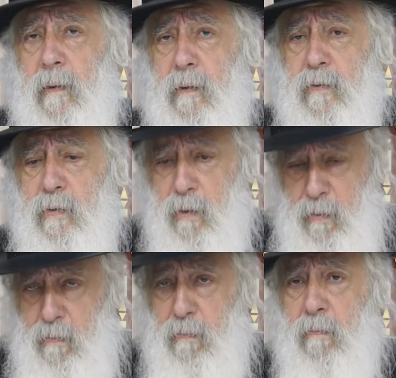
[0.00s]

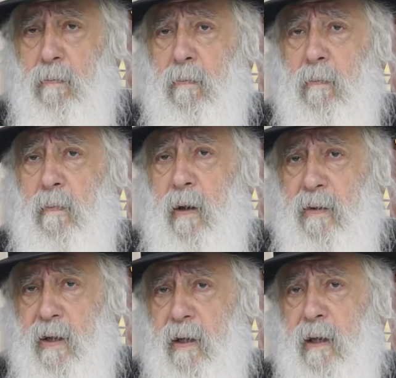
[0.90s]
So, and
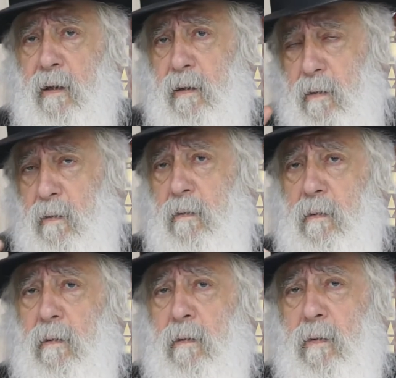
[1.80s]
the king,
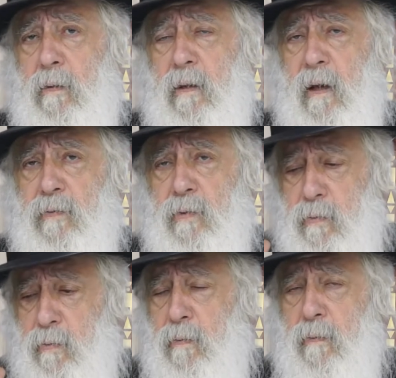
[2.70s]
you have
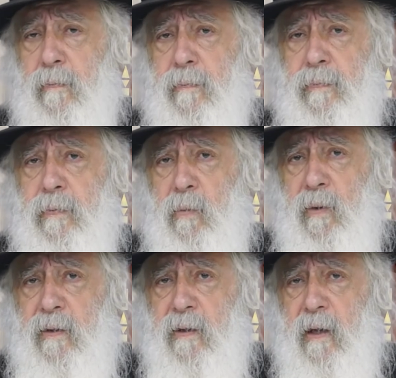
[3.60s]
to,
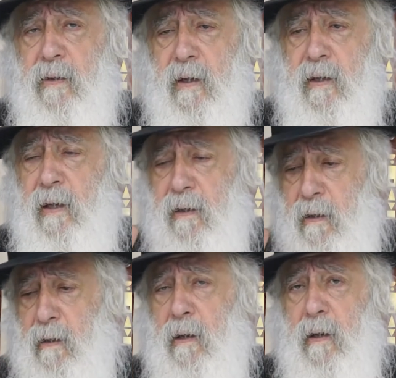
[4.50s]
when the
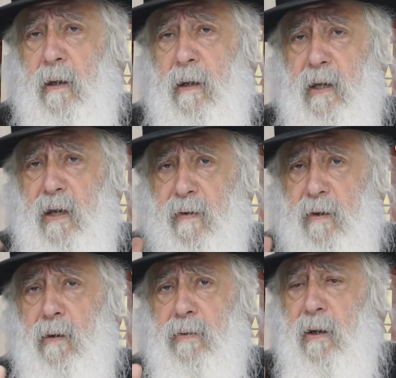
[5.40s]
king give an
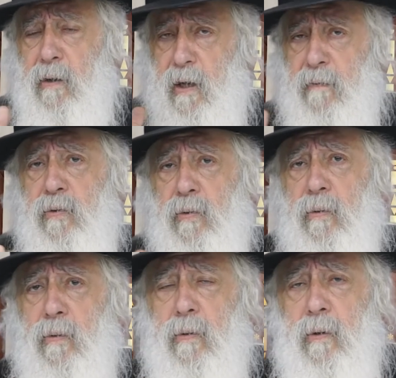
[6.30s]
order, you have
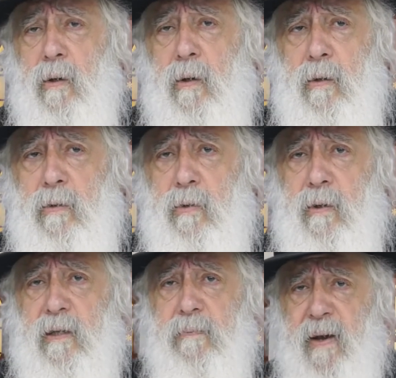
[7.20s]
to
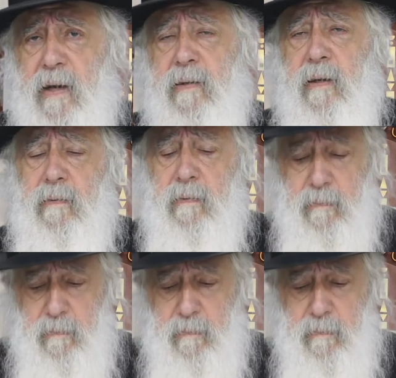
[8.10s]
respect it.